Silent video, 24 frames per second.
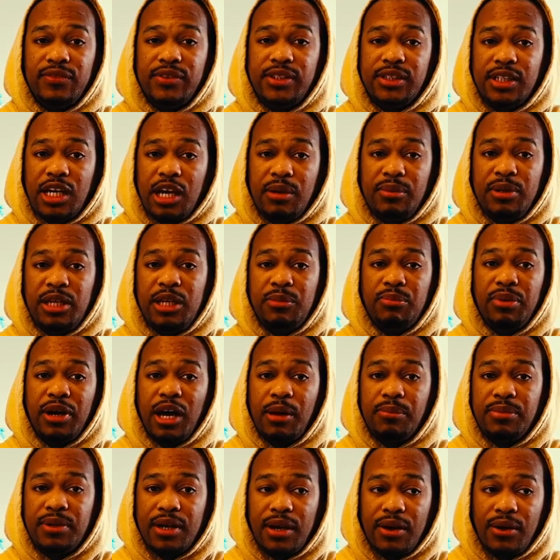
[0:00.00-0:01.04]
every time he
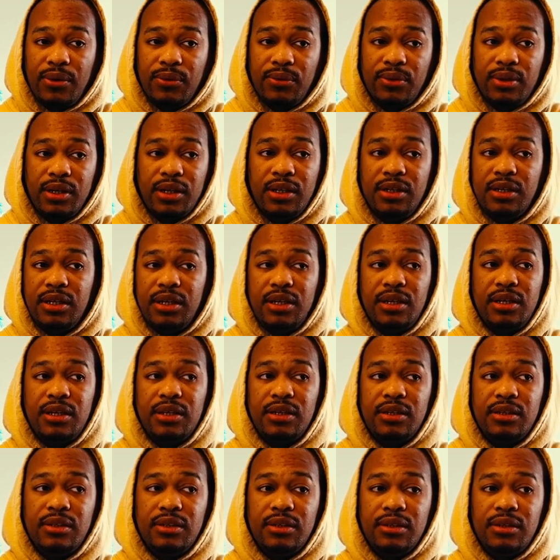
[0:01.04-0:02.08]
popped out. And
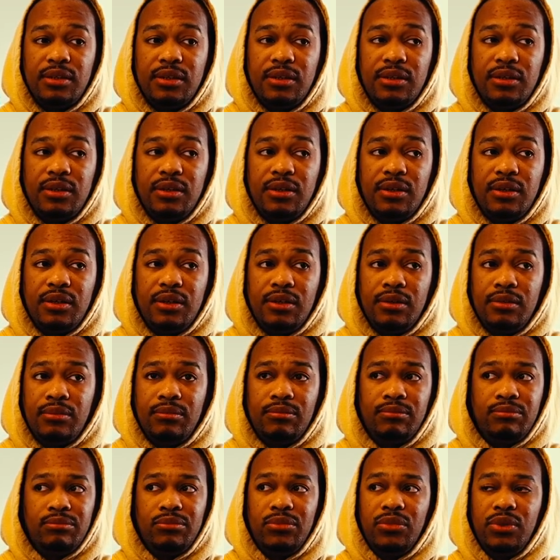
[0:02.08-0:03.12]

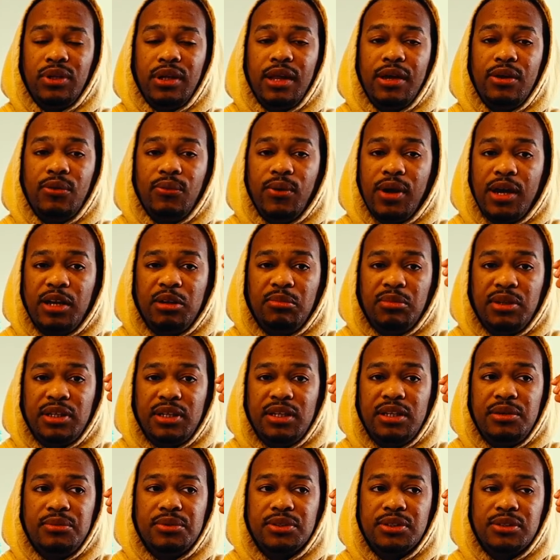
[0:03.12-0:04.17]
then, like,
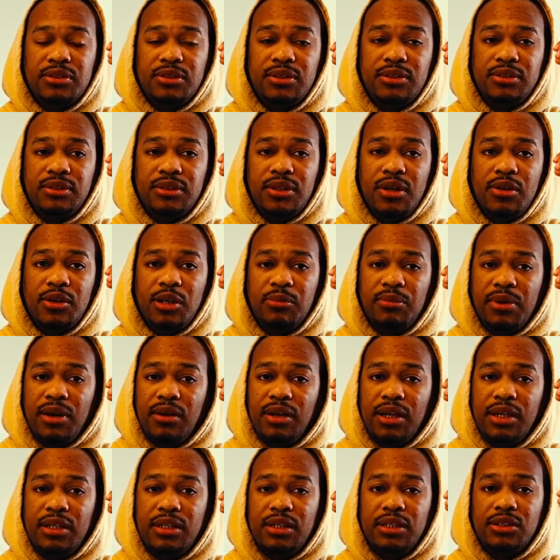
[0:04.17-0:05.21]
randomly, he was talking
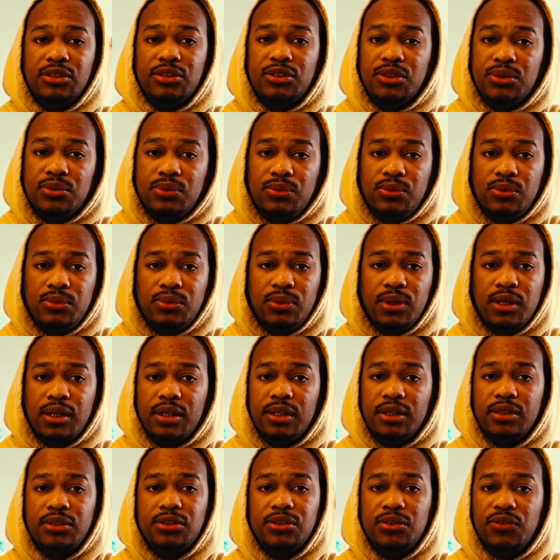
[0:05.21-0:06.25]
about, like, getting
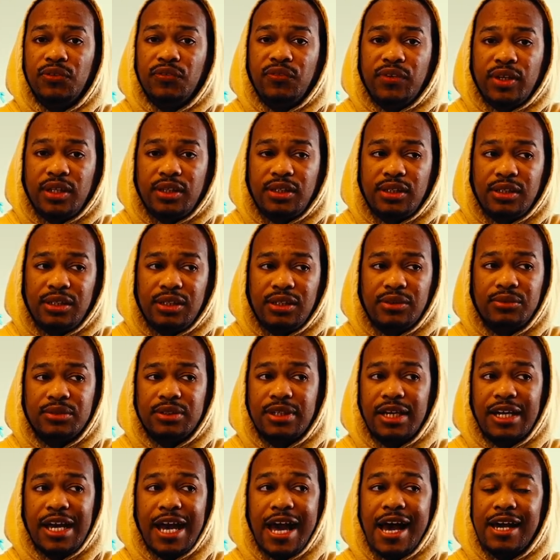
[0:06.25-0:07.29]
$200, $250. It
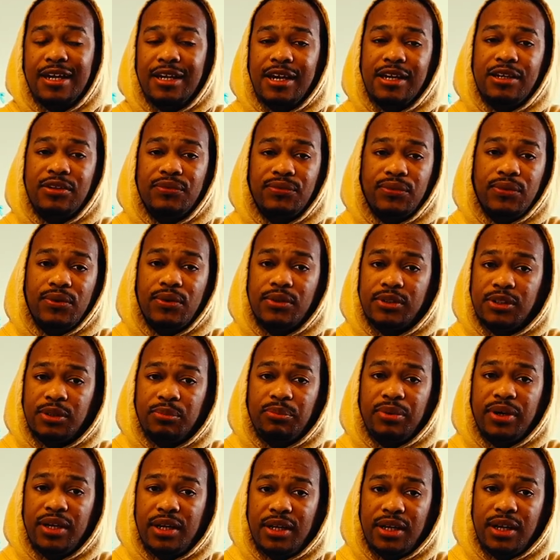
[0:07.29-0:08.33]
was like, I can't afford to
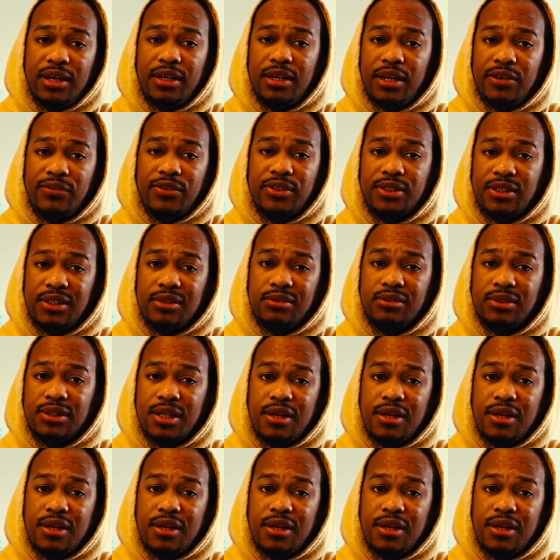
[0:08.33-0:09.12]
pay that every single